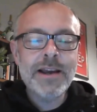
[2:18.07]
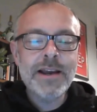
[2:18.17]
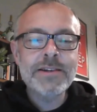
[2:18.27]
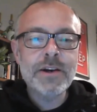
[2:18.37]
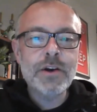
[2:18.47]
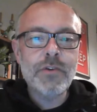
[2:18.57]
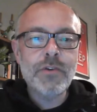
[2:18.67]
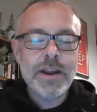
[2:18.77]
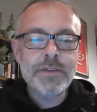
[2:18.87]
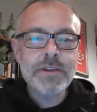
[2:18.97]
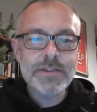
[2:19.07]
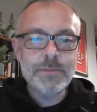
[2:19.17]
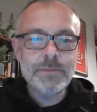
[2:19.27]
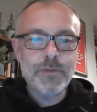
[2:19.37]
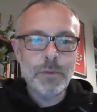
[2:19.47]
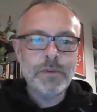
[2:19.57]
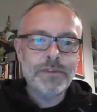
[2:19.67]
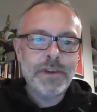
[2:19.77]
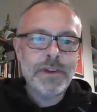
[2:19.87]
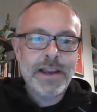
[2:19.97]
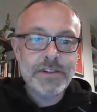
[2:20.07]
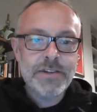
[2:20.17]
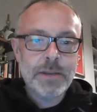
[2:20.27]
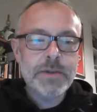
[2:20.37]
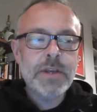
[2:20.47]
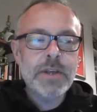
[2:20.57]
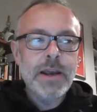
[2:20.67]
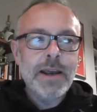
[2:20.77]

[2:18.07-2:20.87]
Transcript: and are craving some form of entertainment.